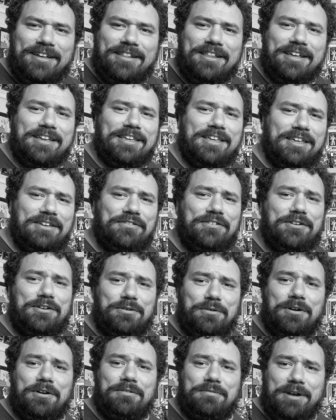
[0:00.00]
Like, even
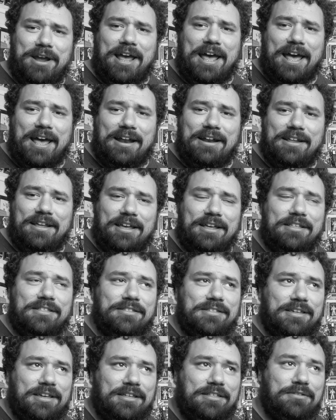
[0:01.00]
Norinrad,
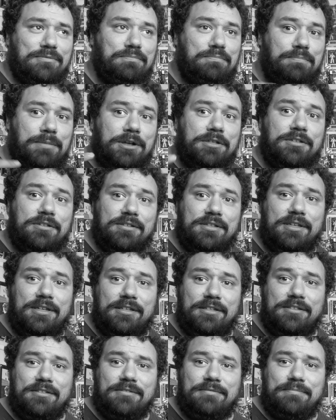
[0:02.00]
as much as
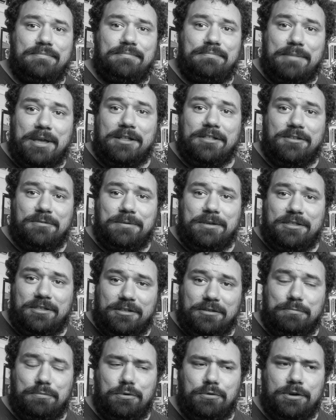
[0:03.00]
he's meant to be
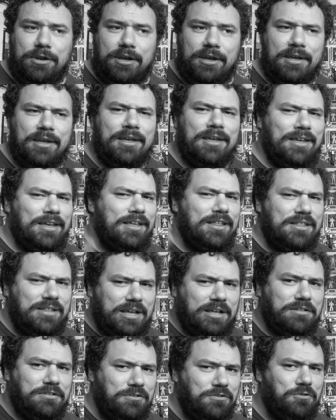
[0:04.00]
this Buddha, he's
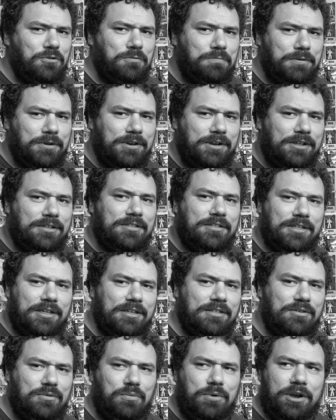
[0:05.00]
not stupid.
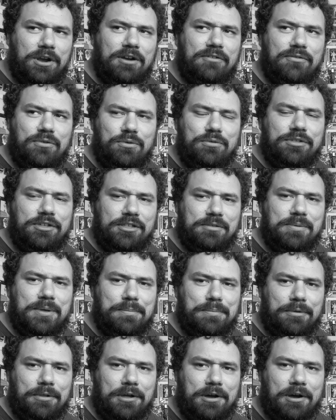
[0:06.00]
He's aware of who these
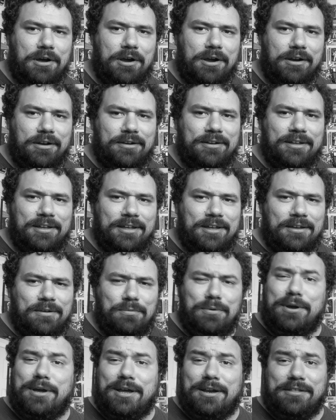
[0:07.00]
people are and
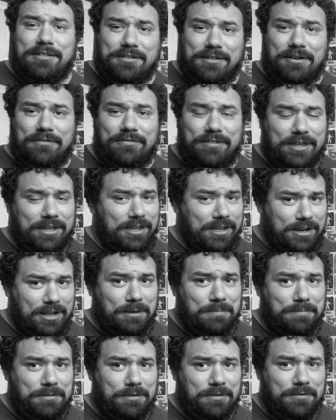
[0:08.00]
what kind of stuff they get
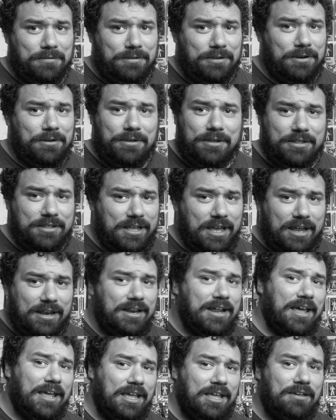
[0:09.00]
up to. You know, he's not
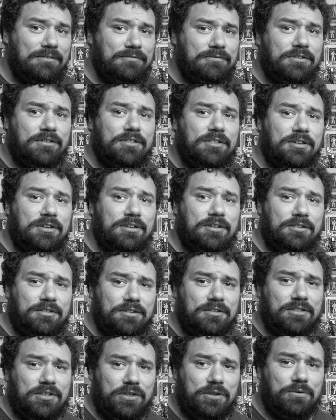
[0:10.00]
naive to
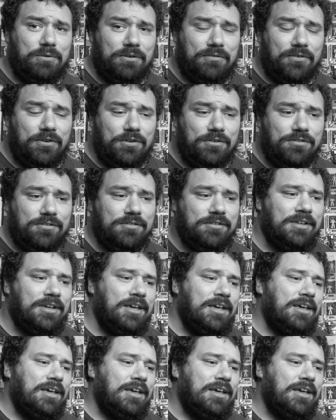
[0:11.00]
the universe.